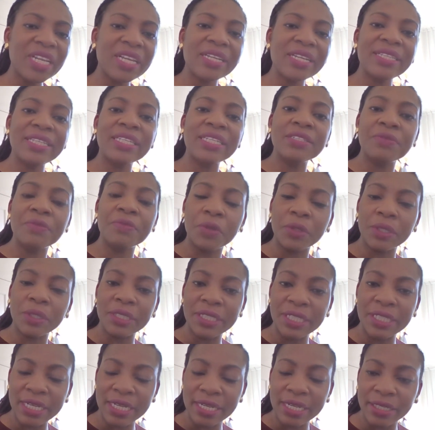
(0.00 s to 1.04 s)
these
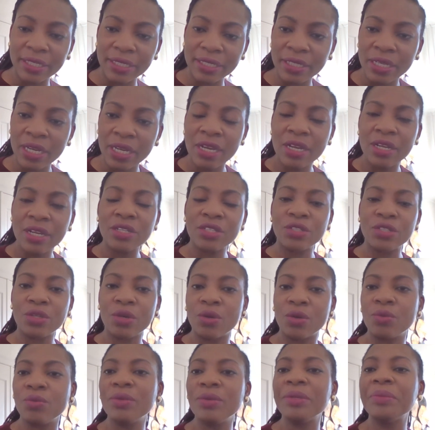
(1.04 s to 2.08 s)
volunteers.
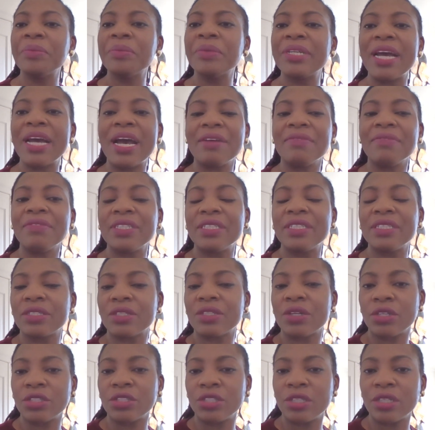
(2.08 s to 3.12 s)
So we would have a
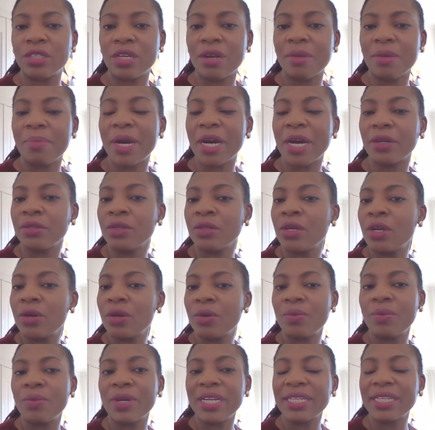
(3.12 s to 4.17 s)
discussion about
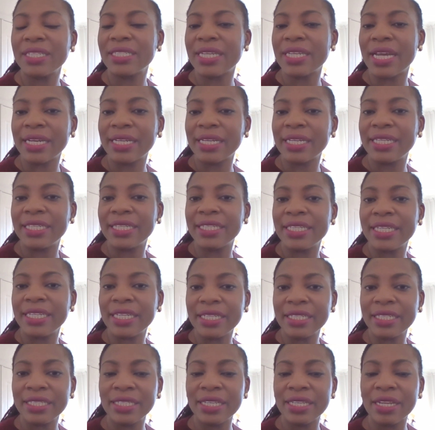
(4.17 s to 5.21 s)
what exactly it
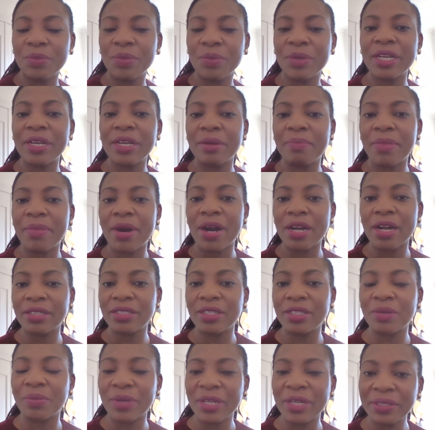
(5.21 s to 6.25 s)
is that we can
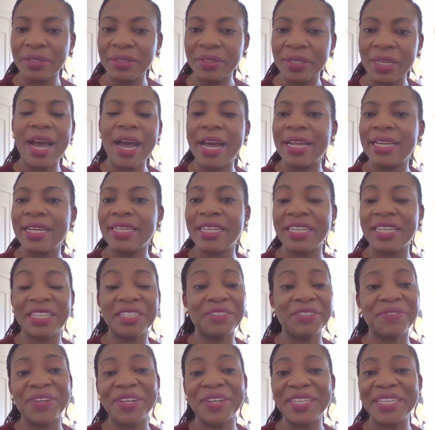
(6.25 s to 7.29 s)
partner with. And
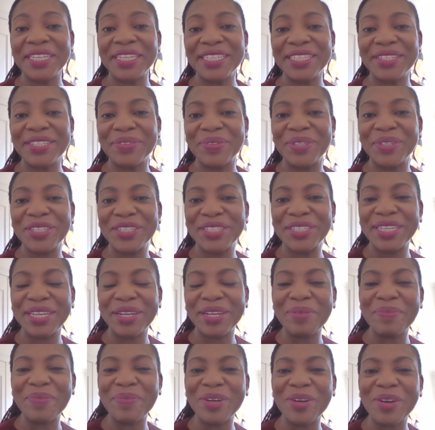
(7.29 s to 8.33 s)
it's very easy. We just set
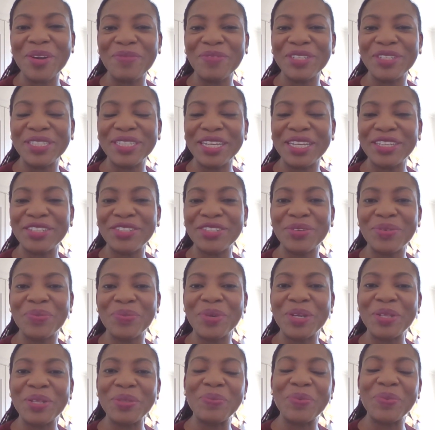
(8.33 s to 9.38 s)
up a conversation
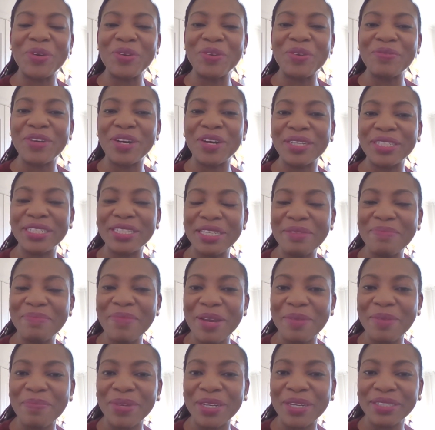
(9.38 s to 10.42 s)
with one of our team
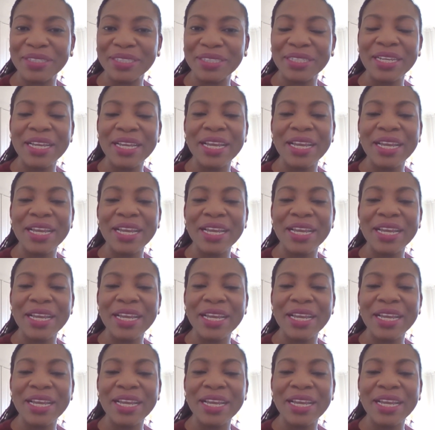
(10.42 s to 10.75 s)
members